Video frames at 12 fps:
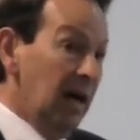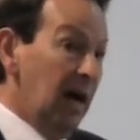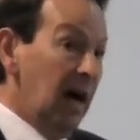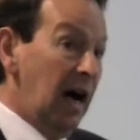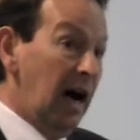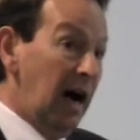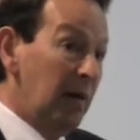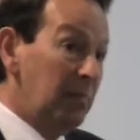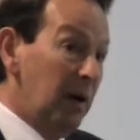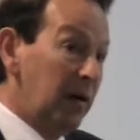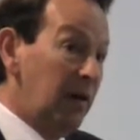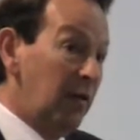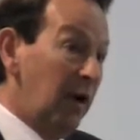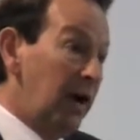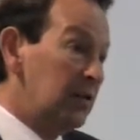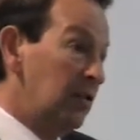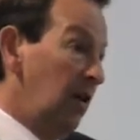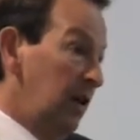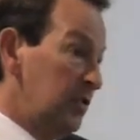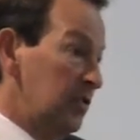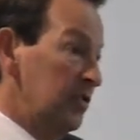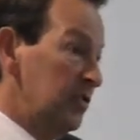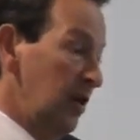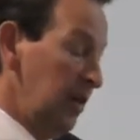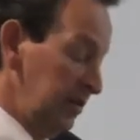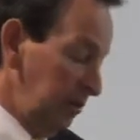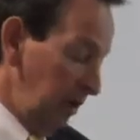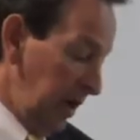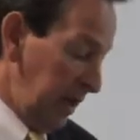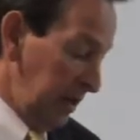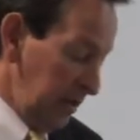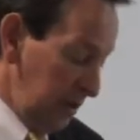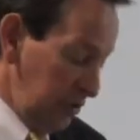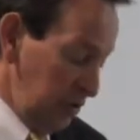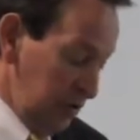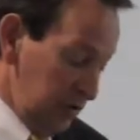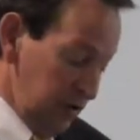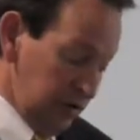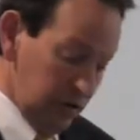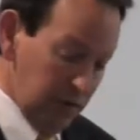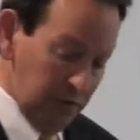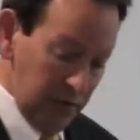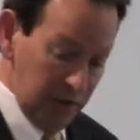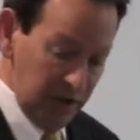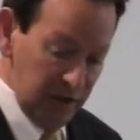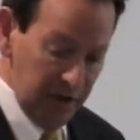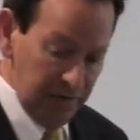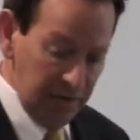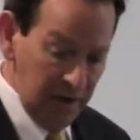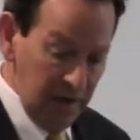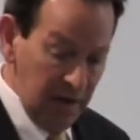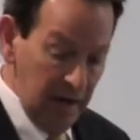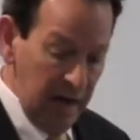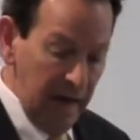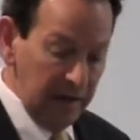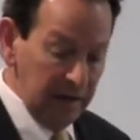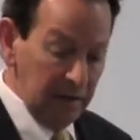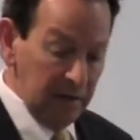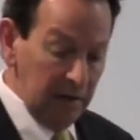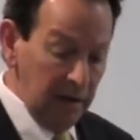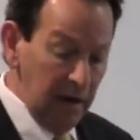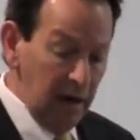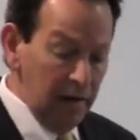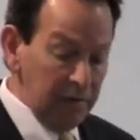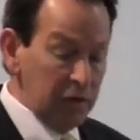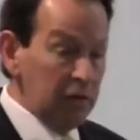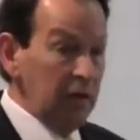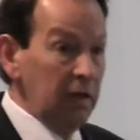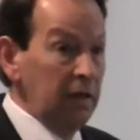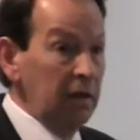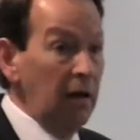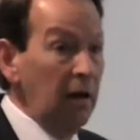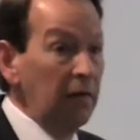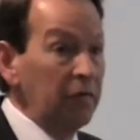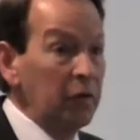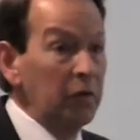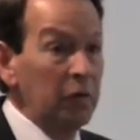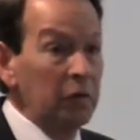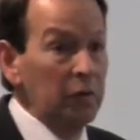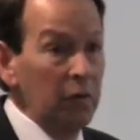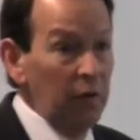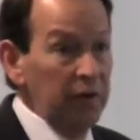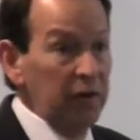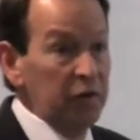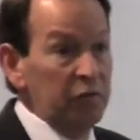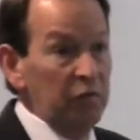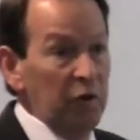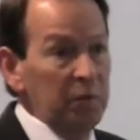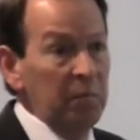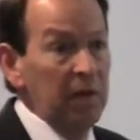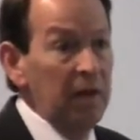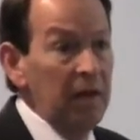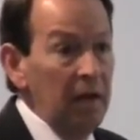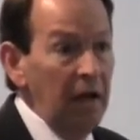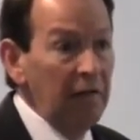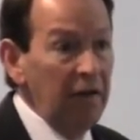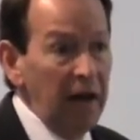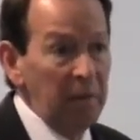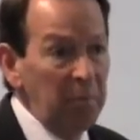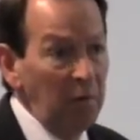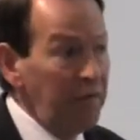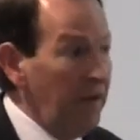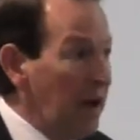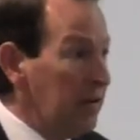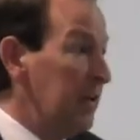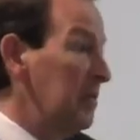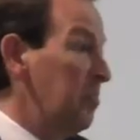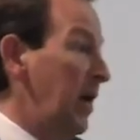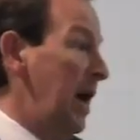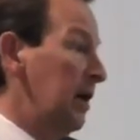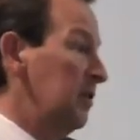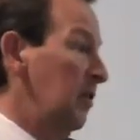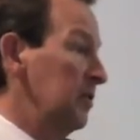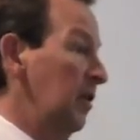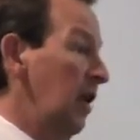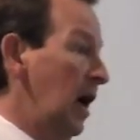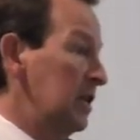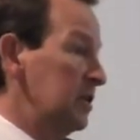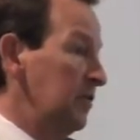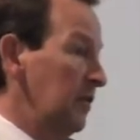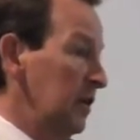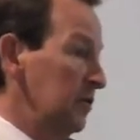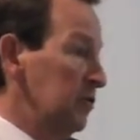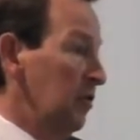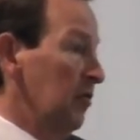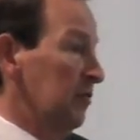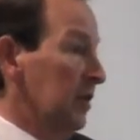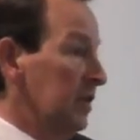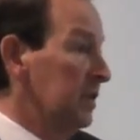But congratulations on the recognitions that you've received. And obviously, all of you who are in this room have had a profound impact on the lives of young children.